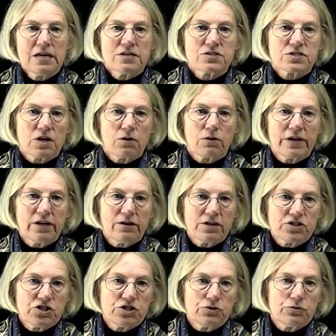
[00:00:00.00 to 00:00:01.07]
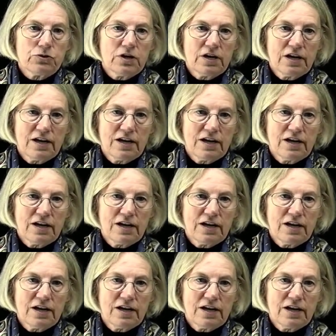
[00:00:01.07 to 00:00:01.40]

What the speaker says: So here are two